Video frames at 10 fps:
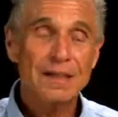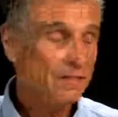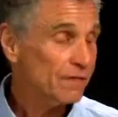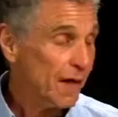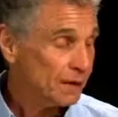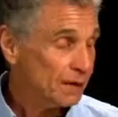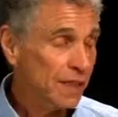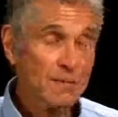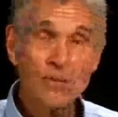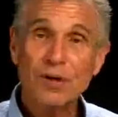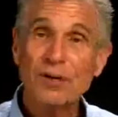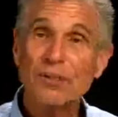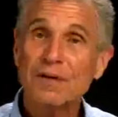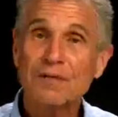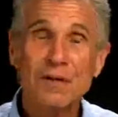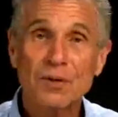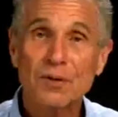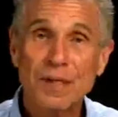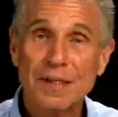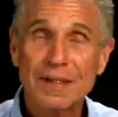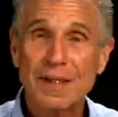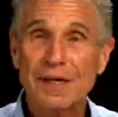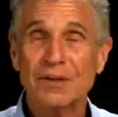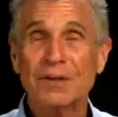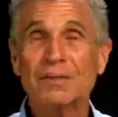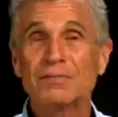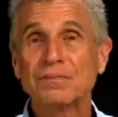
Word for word: the fire ceremony we've been doing together,